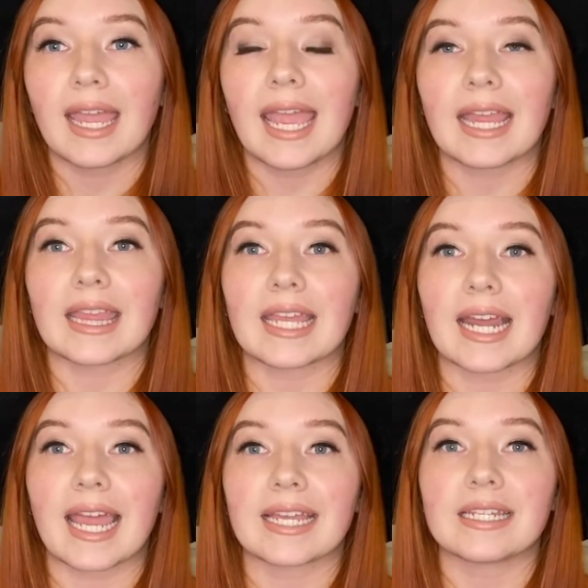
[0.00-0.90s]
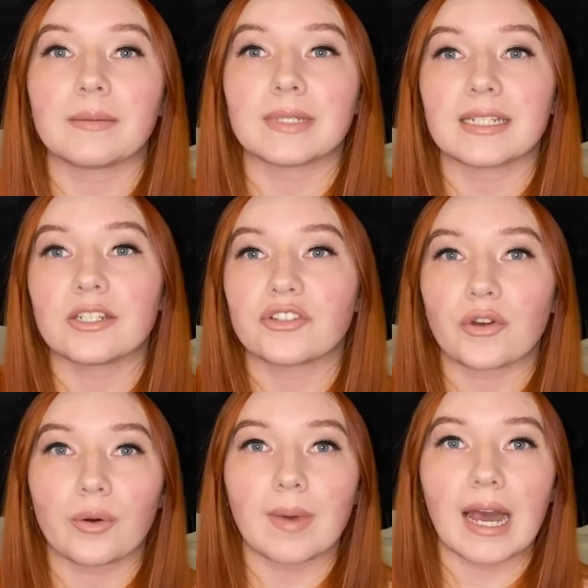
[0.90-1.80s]
and then I attempted to
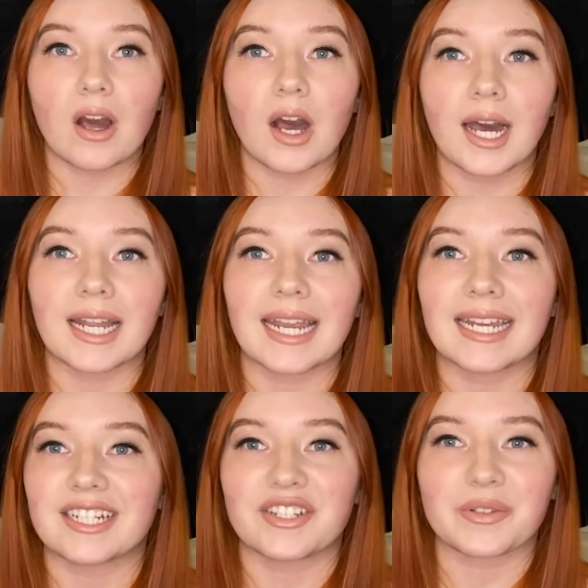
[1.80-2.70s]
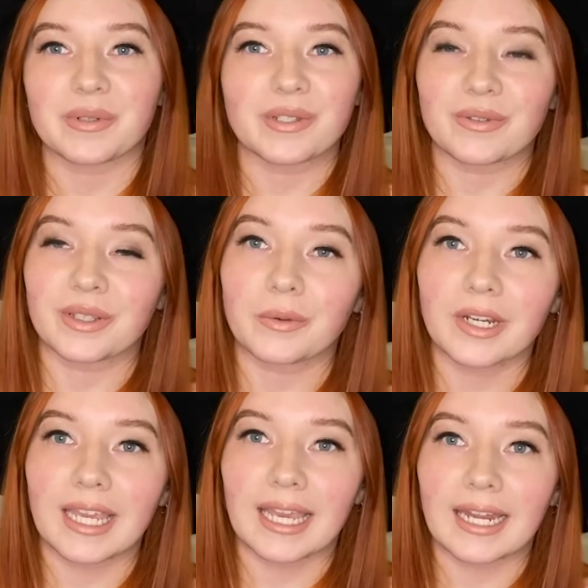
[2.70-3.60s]
sew it back on and it just wasn't really
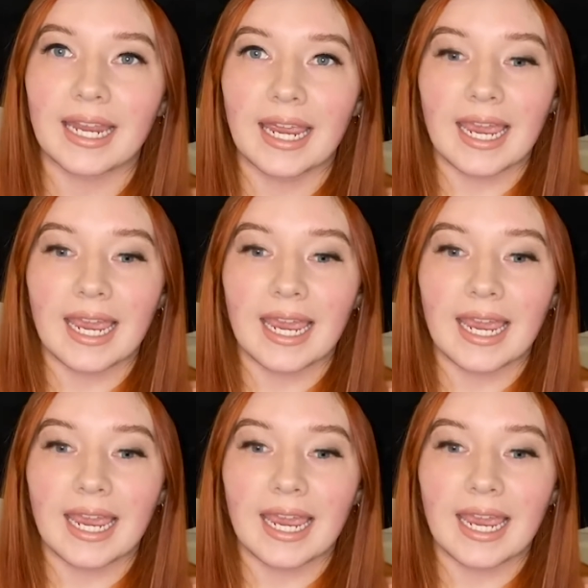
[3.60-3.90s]
working,